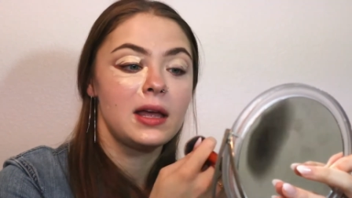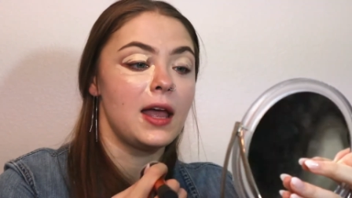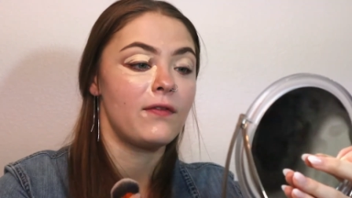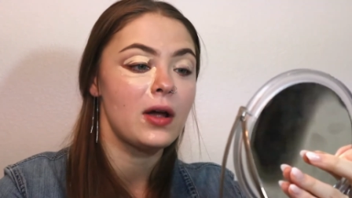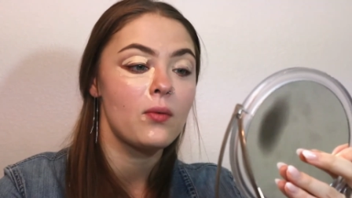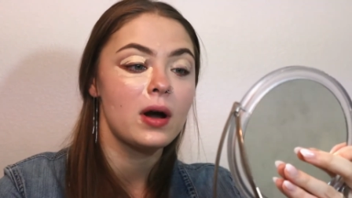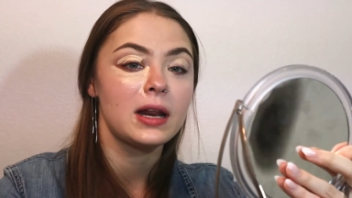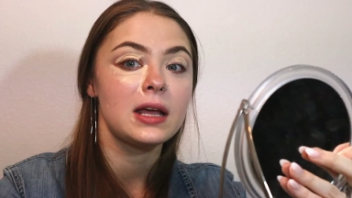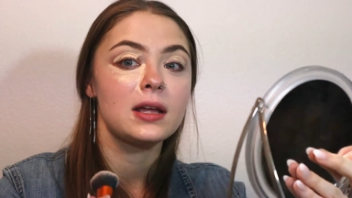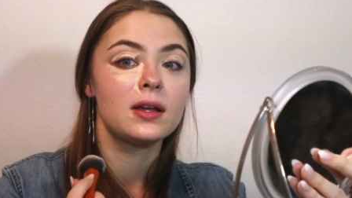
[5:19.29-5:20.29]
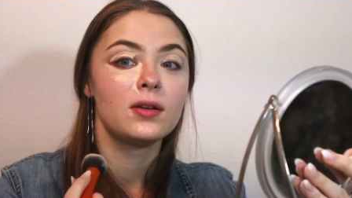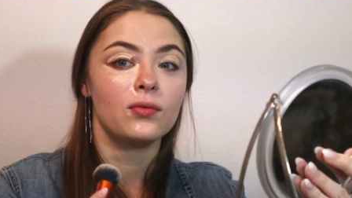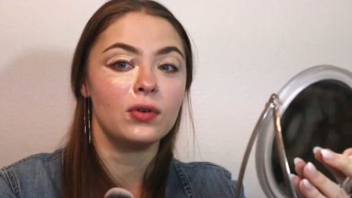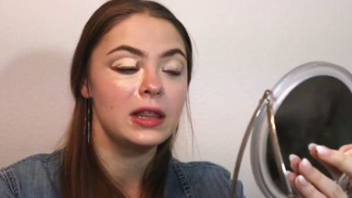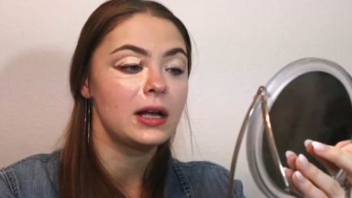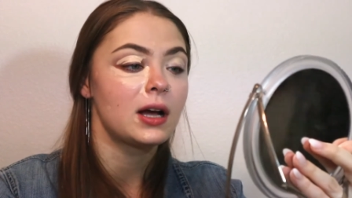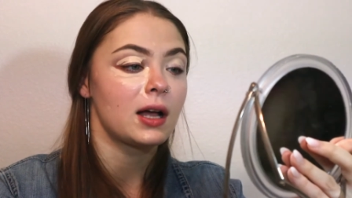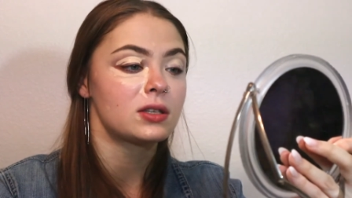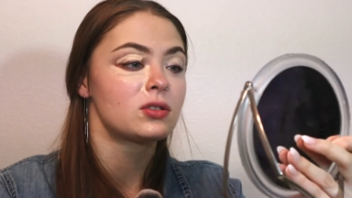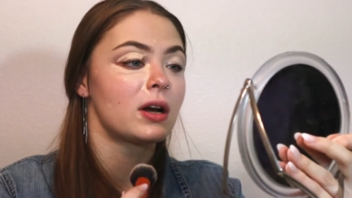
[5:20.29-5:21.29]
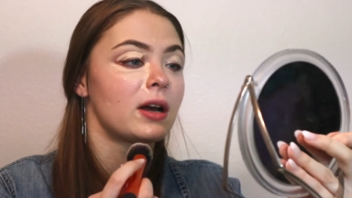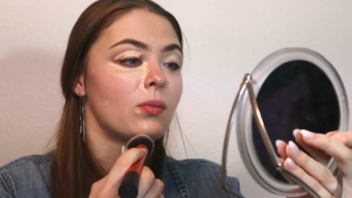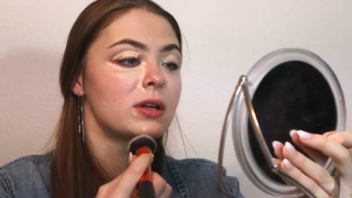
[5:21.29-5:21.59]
If I want it really concentrated in